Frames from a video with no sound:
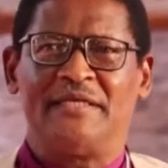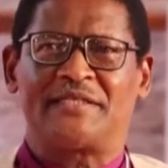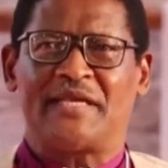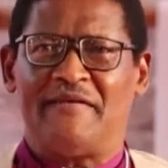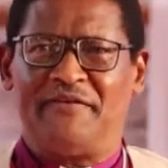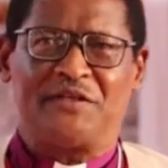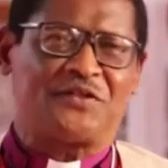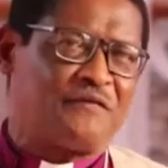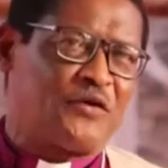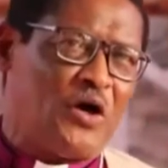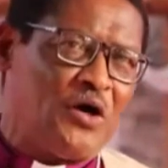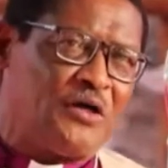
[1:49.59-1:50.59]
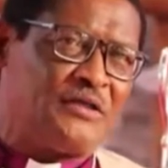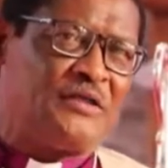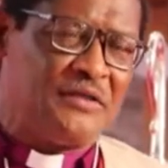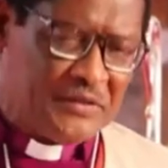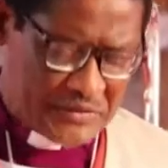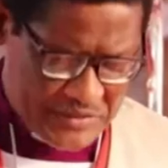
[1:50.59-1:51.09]
the service of
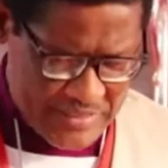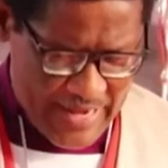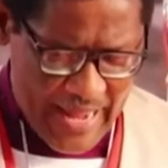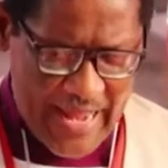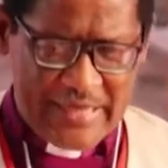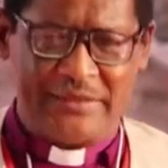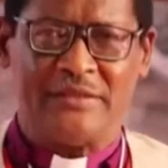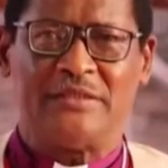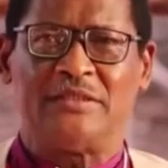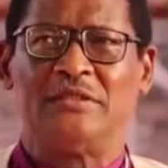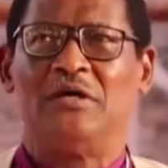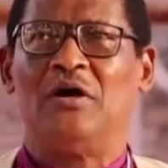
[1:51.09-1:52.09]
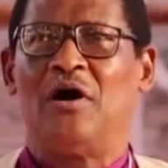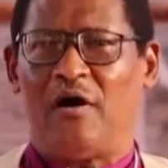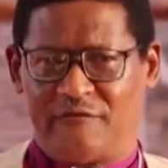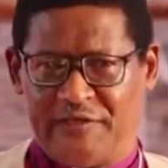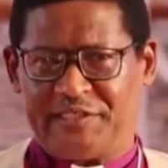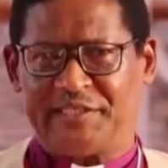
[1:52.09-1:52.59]
God and
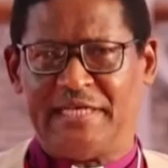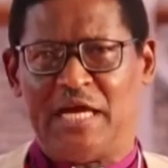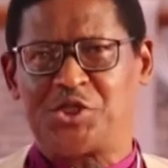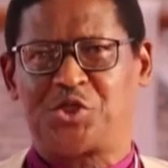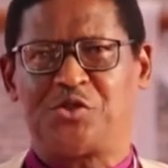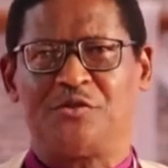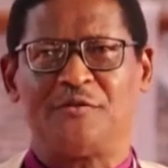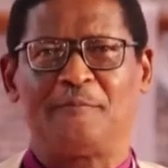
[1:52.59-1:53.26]
of this nation.